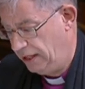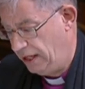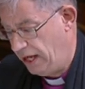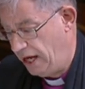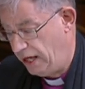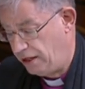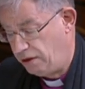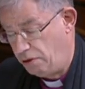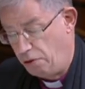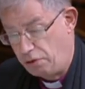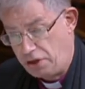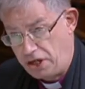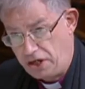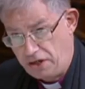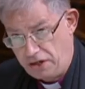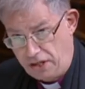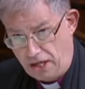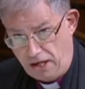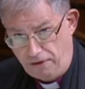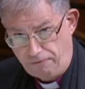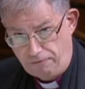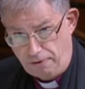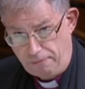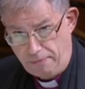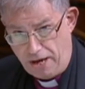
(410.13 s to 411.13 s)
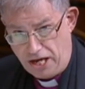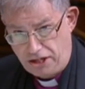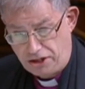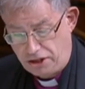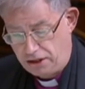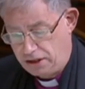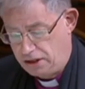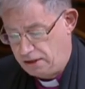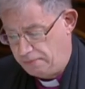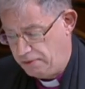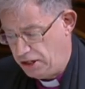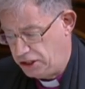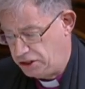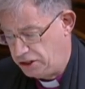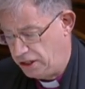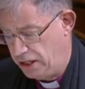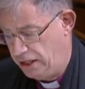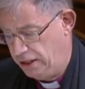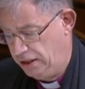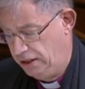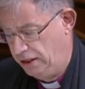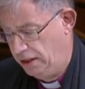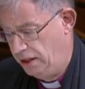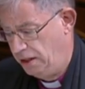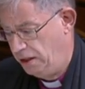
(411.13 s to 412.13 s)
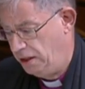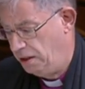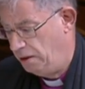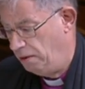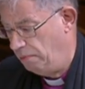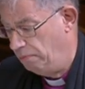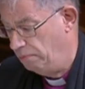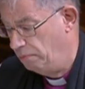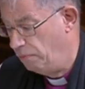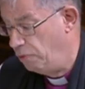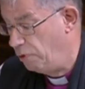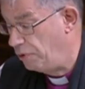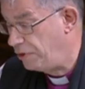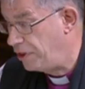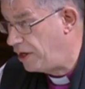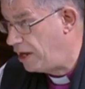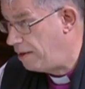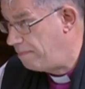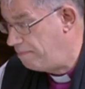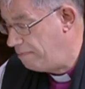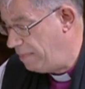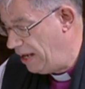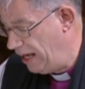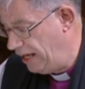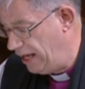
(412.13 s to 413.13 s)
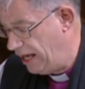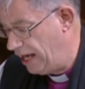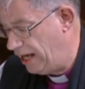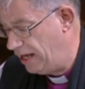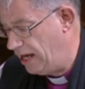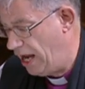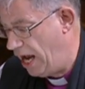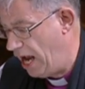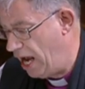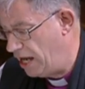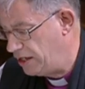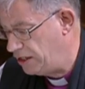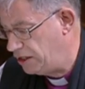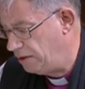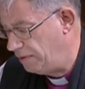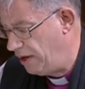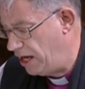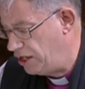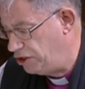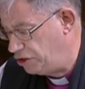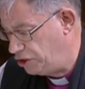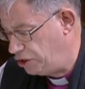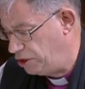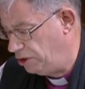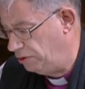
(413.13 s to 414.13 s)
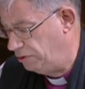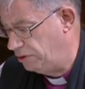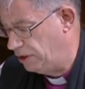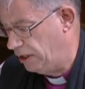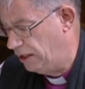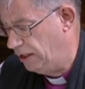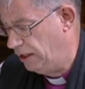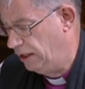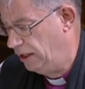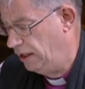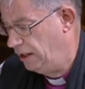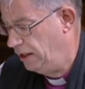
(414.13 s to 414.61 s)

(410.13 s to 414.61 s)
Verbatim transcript: According to the Information Commissioner, more than 1 million underage children